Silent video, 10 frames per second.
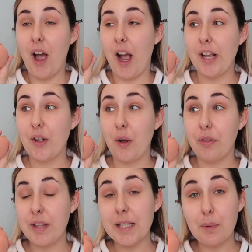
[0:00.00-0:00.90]
I
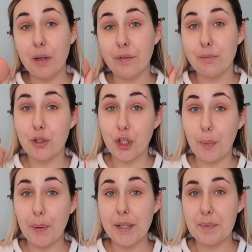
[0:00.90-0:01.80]
got this one from
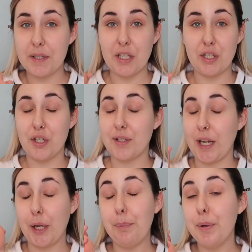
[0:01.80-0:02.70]
Shoppers, which is just
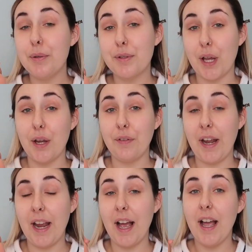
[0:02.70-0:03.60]
like a Boots over
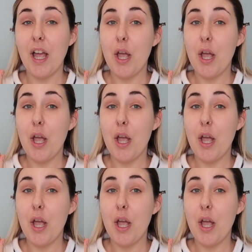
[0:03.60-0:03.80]
here,